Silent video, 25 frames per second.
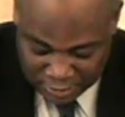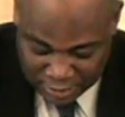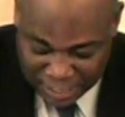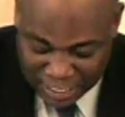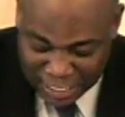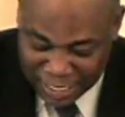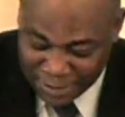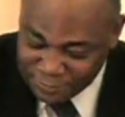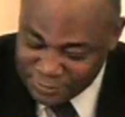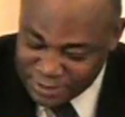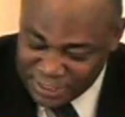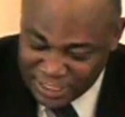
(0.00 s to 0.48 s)

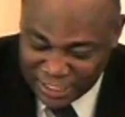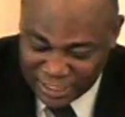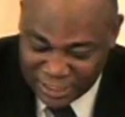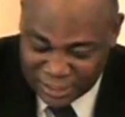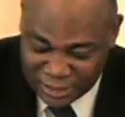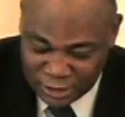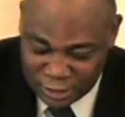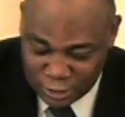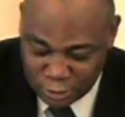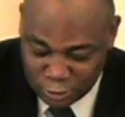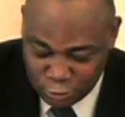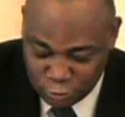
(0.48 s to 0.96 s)
I'm
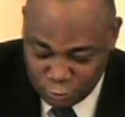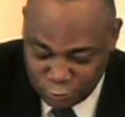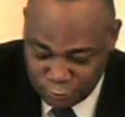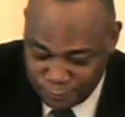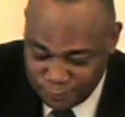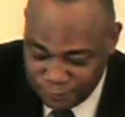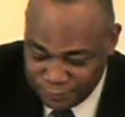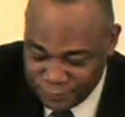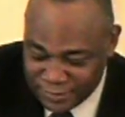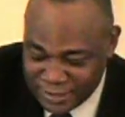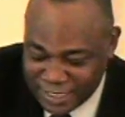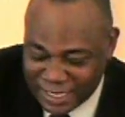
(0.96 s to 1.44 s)
telling you
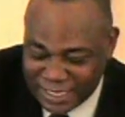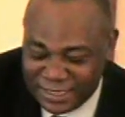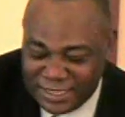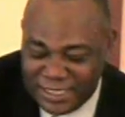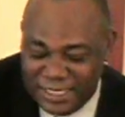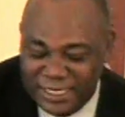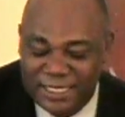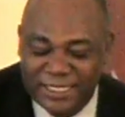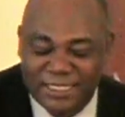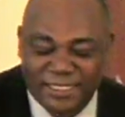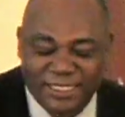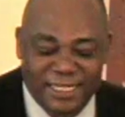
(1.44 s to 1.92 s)
that
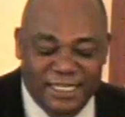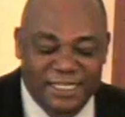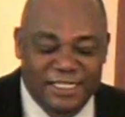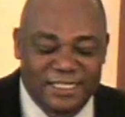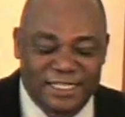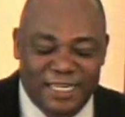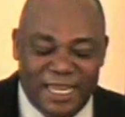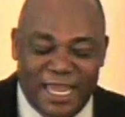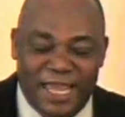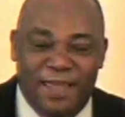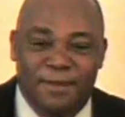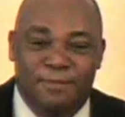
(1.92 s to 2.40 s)
these
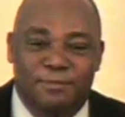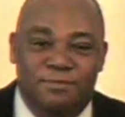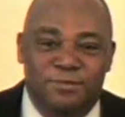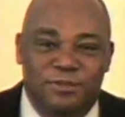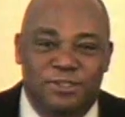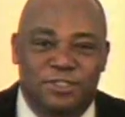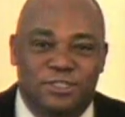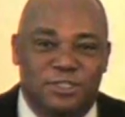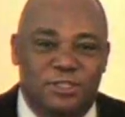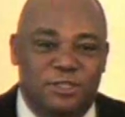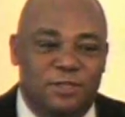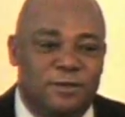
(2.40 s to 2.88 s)

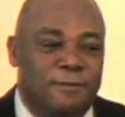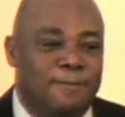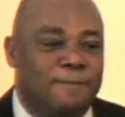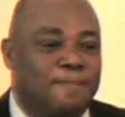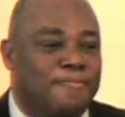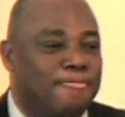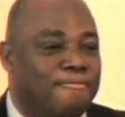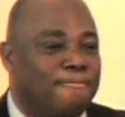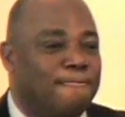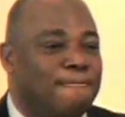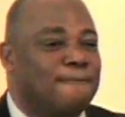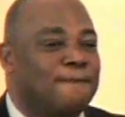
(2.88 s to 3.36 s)
exams
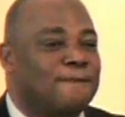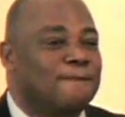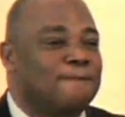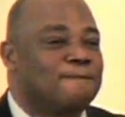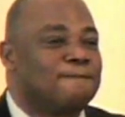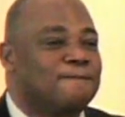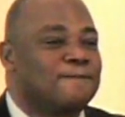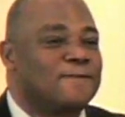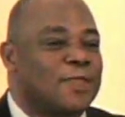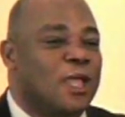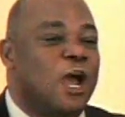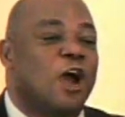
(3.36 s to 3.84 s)

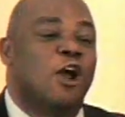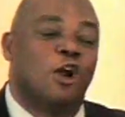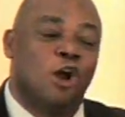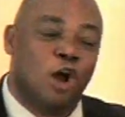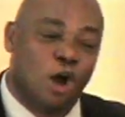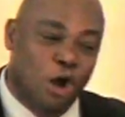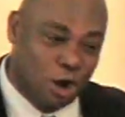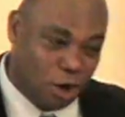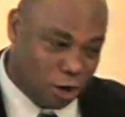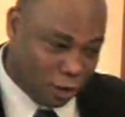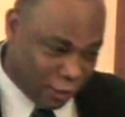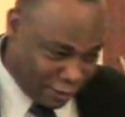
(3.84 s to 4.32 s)
are
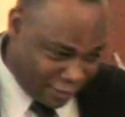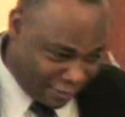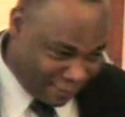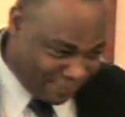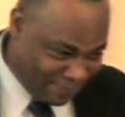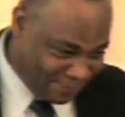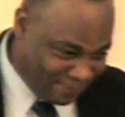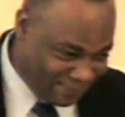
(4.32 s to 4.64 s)
hard.